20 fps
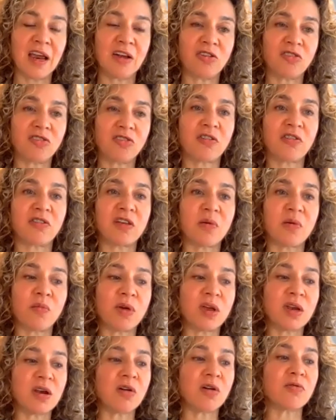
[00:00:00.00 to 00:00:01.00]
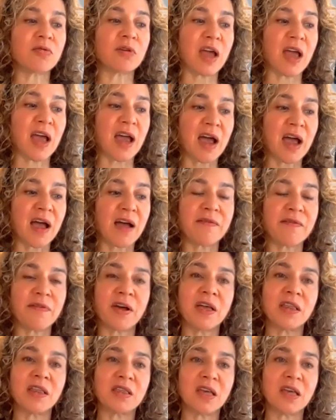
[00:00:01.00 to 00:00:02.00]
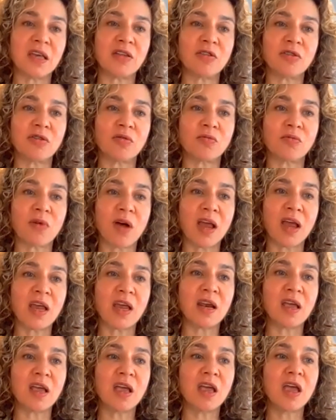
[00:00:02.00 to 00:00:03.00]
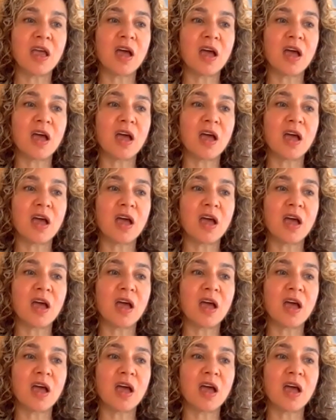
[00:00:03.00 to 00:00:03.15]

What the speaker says: It's just that we don't have, I think, the right